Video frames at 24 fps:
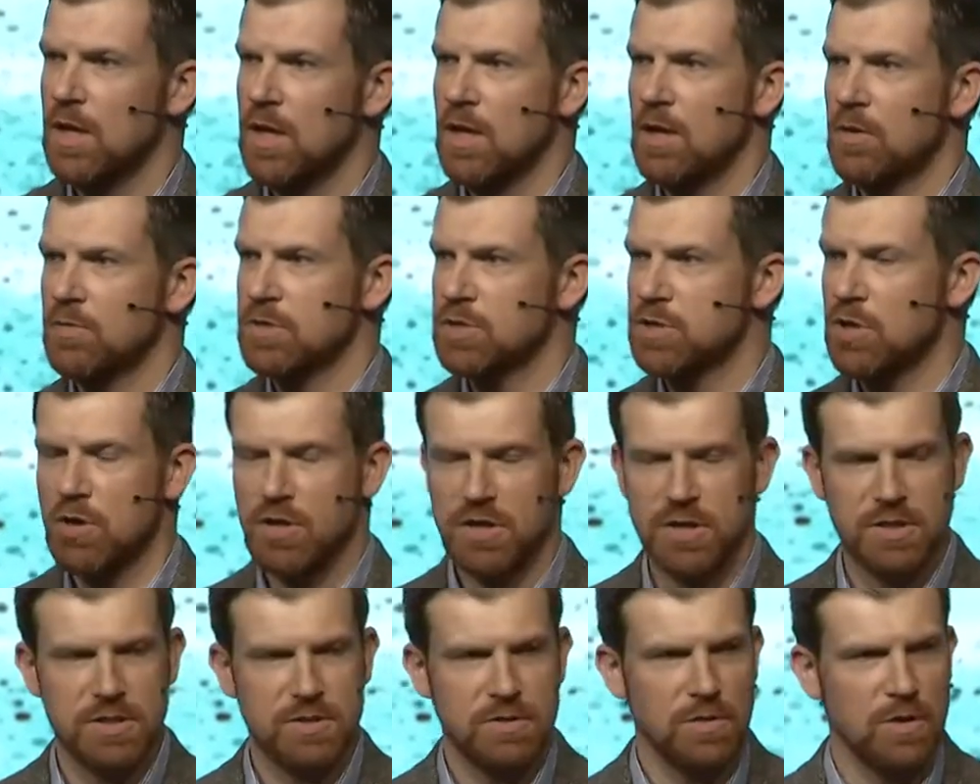we started
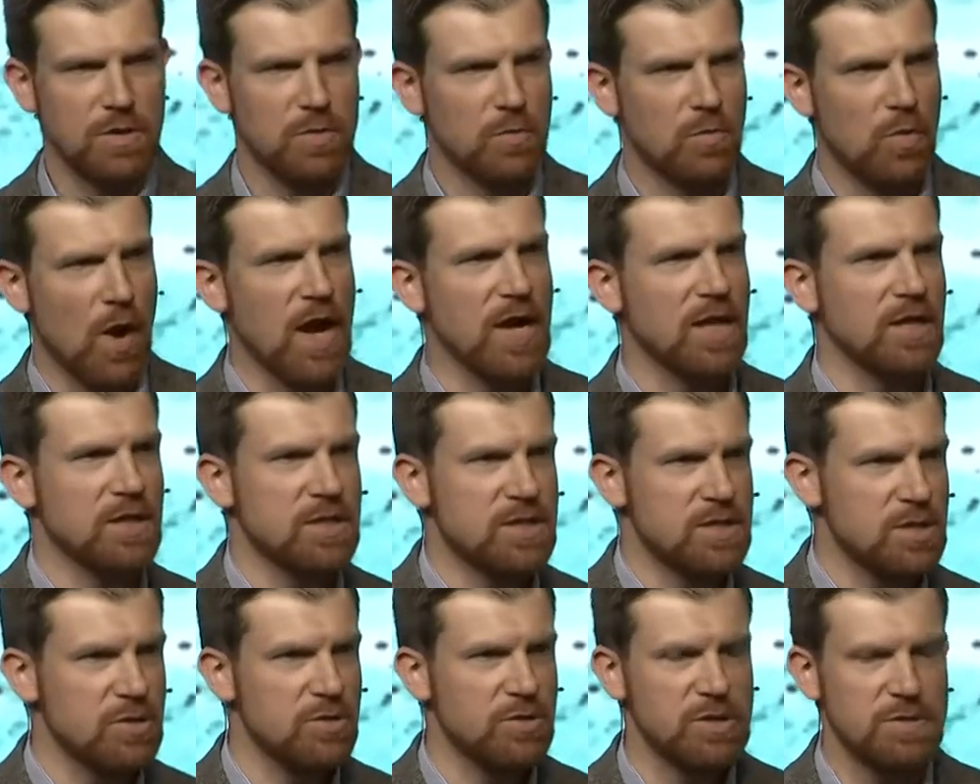this, uh, writing this
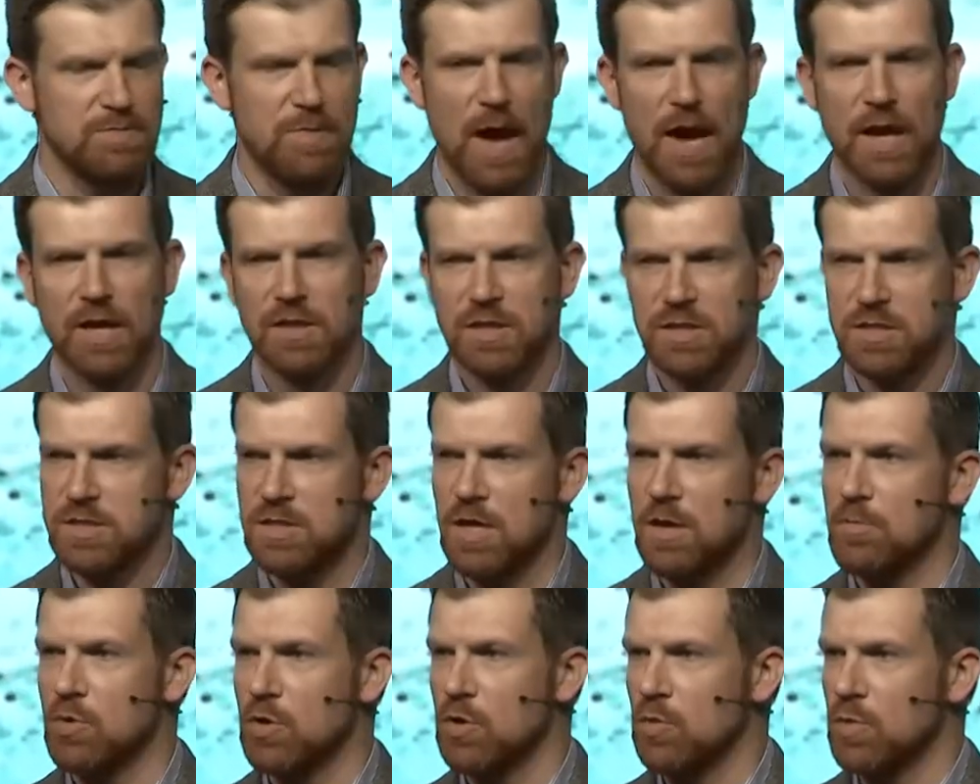series back in the
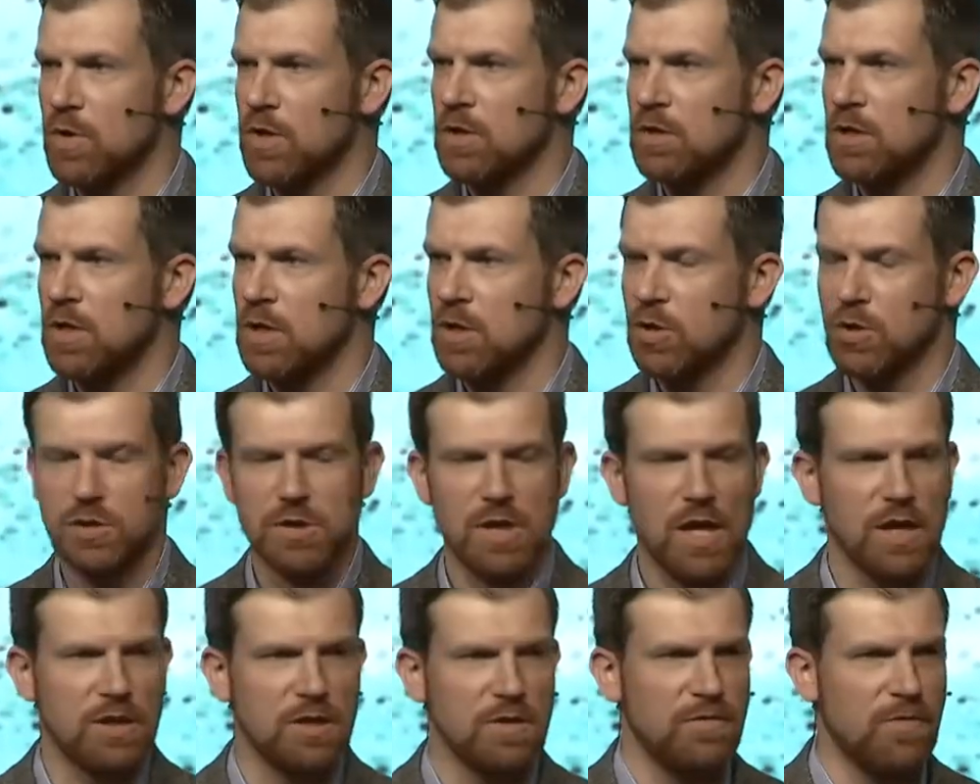summer when it looked
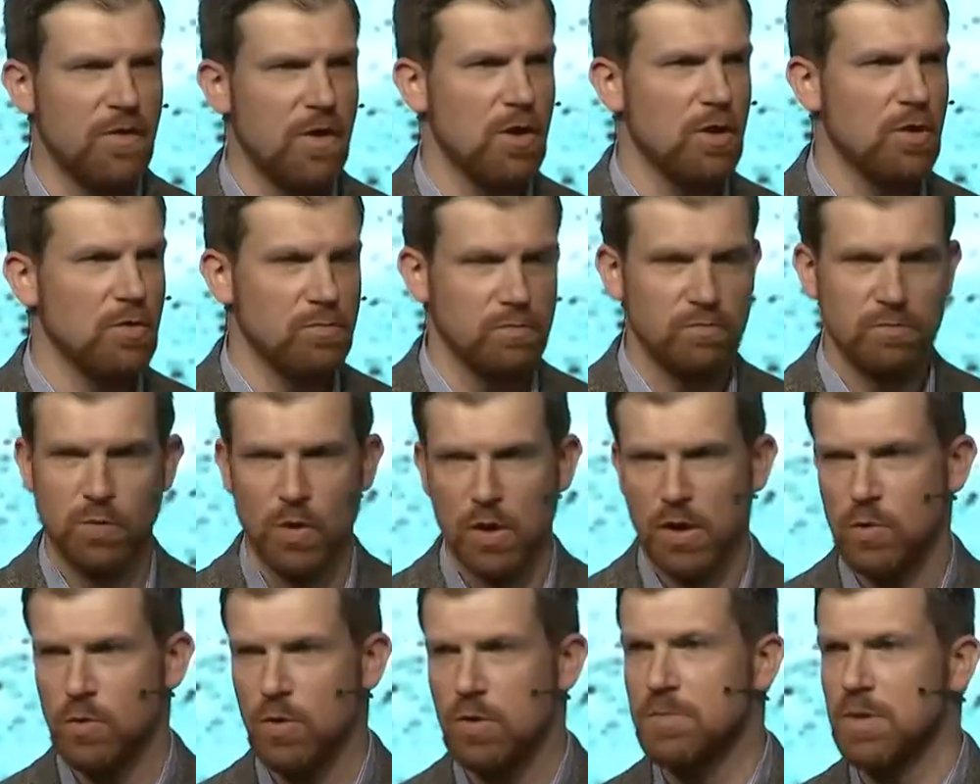like the fall
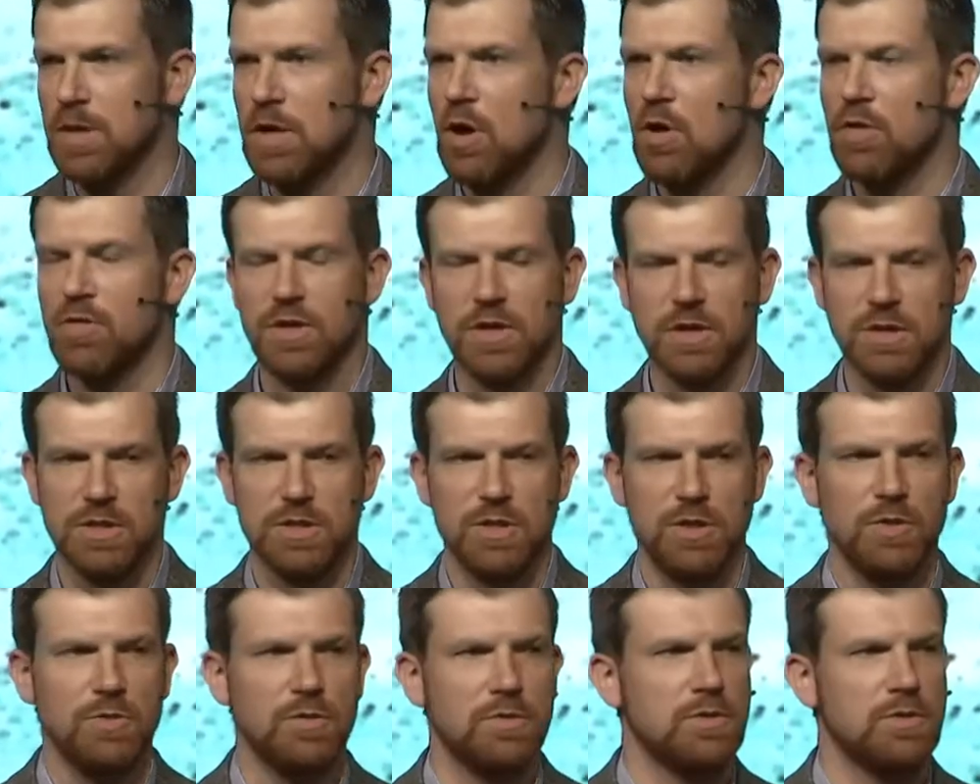really would be all things new. It